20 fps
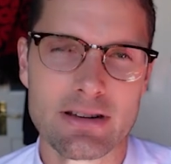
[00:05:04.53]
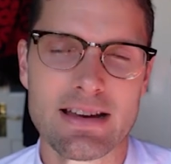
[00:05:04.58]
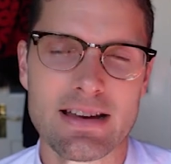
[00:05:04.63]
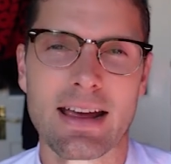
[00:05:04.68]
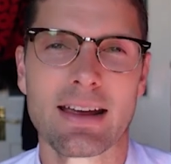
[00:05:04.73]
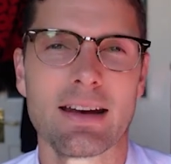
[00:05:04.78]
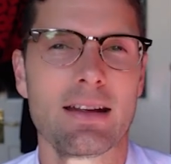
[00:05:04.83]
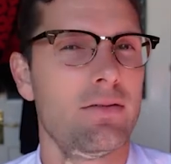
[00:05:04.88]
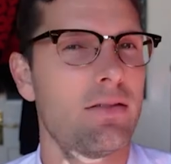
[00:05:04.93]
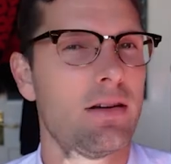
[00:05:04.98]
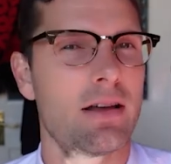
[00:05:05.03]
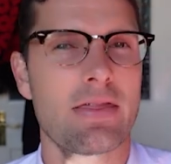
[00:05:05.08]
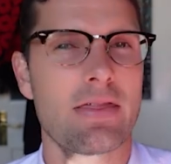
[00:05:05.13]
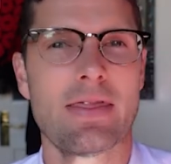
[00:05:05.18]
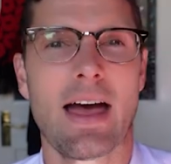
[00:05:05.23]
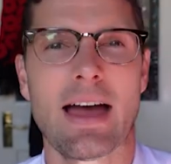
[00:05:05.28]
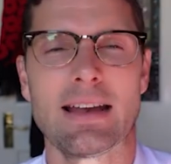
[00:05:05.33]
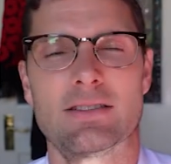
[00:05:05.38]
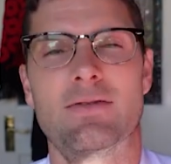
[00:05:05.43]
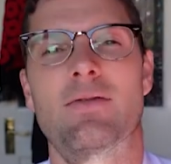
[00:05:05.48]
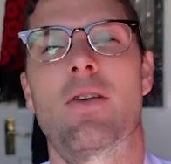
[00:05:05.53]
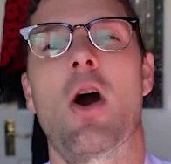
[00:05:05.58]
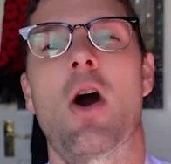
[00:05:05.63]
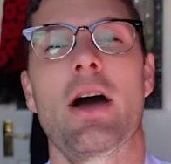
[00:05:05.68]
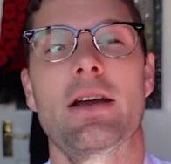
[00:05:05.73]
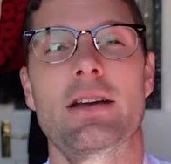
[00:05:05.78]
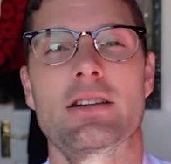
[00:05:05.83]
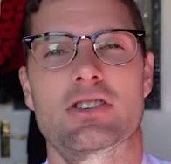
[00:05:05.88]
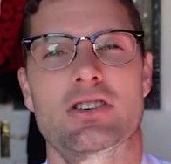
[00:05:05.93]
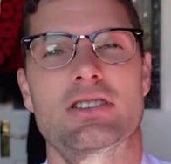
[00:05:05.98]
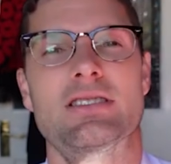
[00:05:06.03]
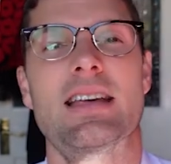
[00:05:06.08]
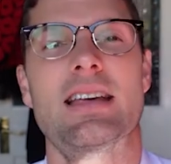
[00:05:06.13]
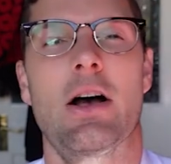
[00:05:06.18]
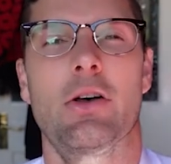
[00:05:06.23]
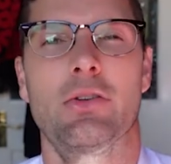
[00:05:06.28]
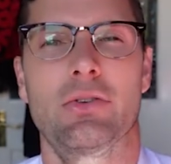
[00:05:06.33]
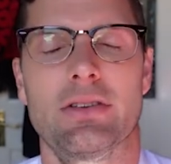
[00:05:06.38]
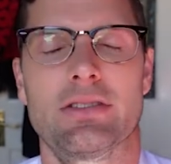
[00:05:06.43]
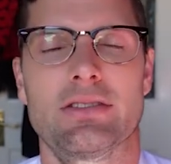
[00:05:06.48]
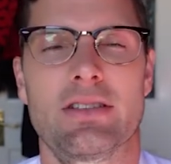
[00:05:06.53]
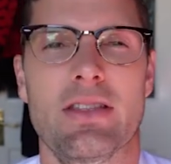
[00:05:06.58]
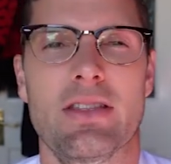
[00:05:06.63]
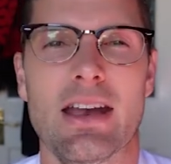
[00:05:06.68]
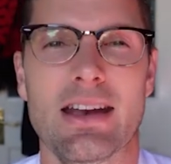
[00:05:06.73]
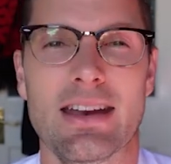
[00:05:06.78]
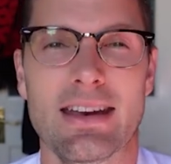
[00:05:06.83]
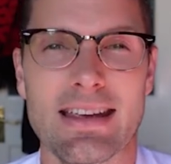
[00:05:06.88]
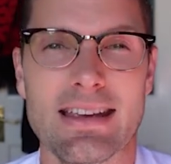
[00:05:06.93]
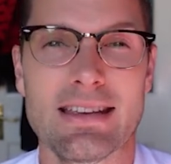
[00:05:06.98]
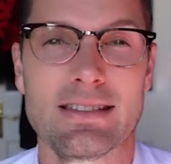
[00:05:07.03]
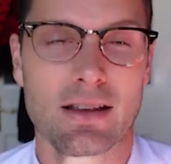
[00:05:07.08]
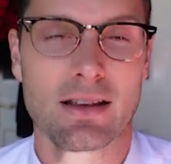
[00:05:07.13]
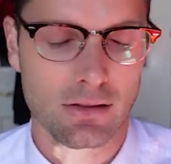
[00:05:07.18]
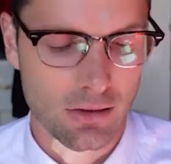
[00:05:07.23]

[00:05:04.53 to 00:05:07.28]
is negative that's fine. It just tells us that it is a